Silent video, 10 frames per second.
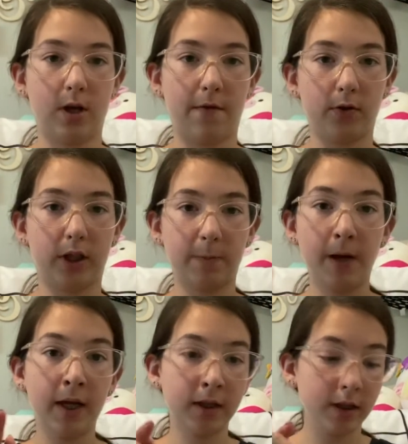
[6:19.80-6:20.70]
all these
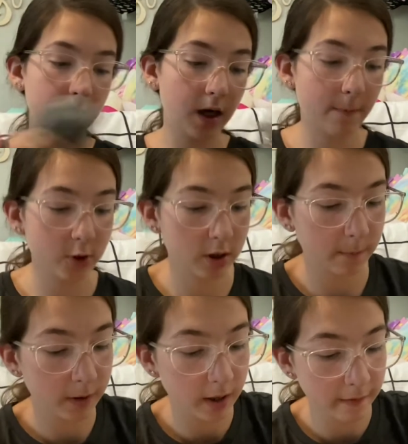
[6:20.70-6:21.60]
pins here. I'm just gonna
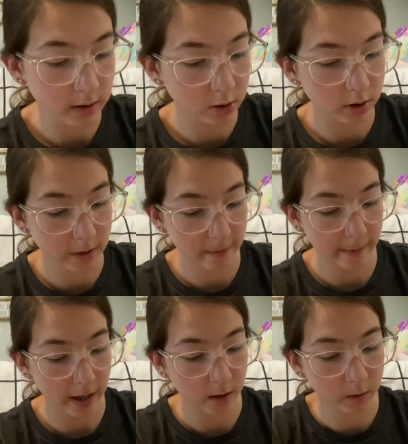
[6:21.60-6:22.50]
put in this little zipper
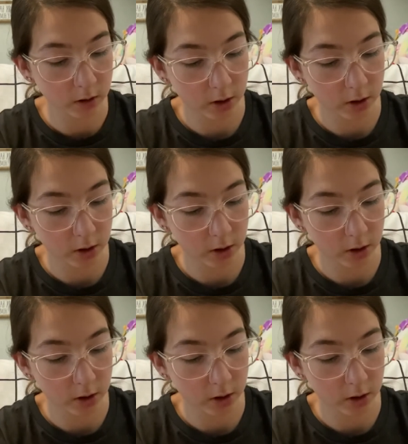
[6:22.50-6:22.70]
pouch.